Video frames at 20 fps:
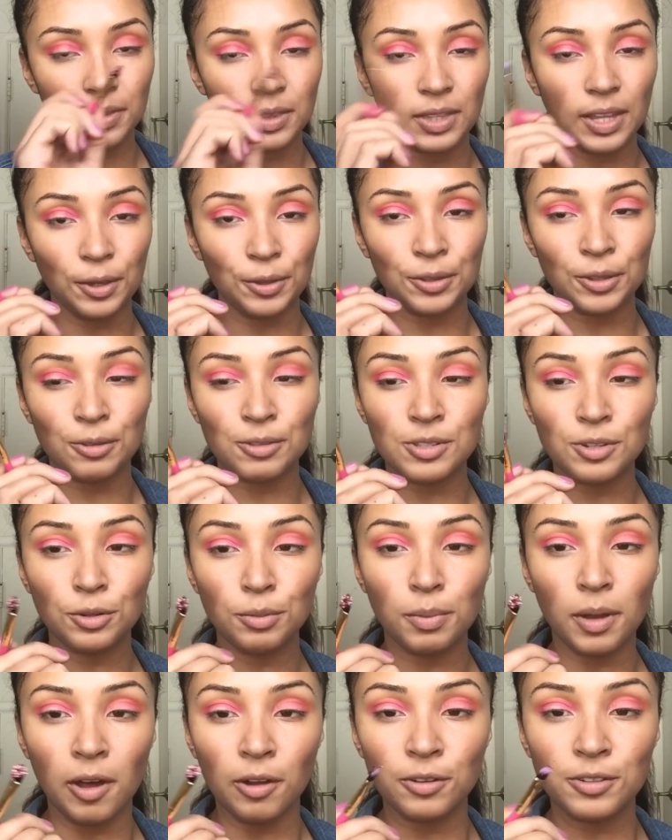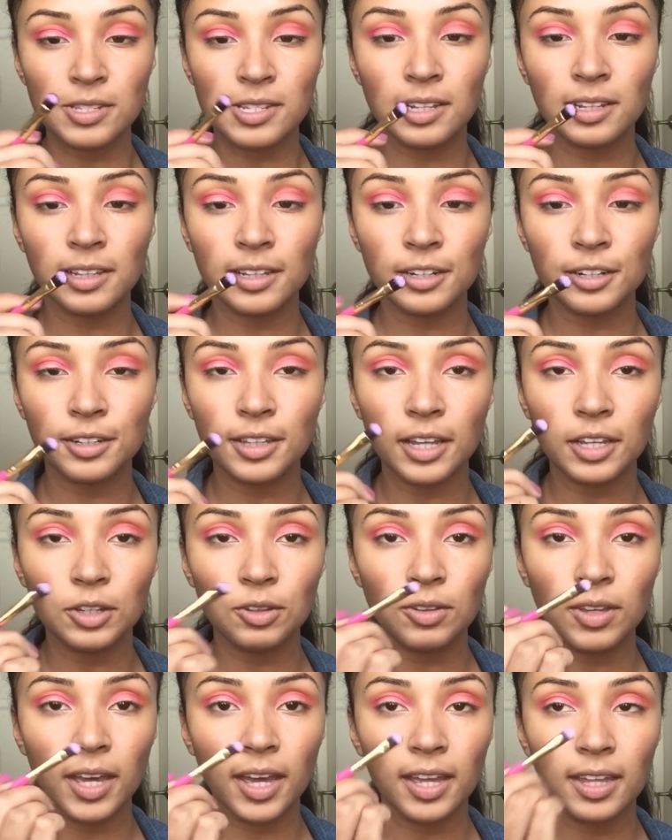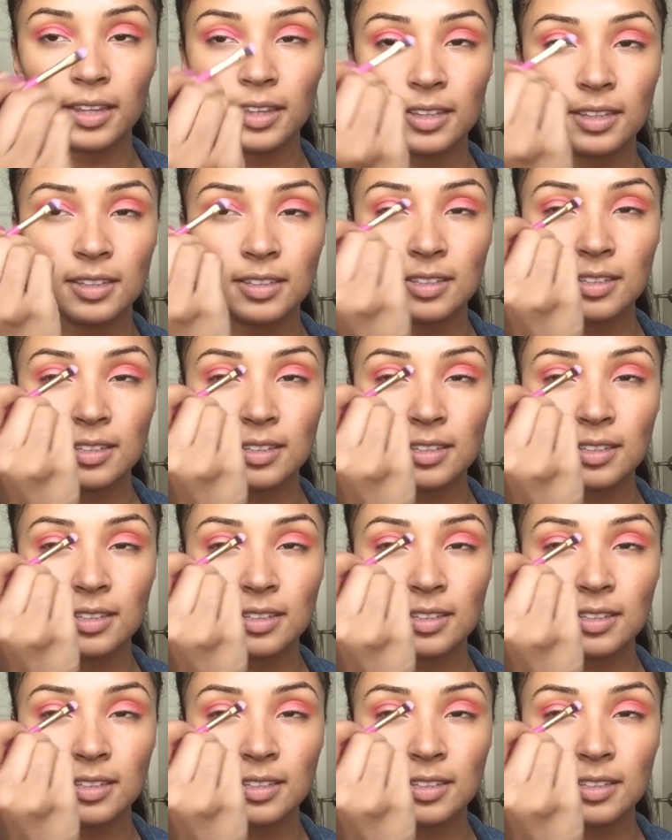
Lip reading: those little bottles of glitter that you get,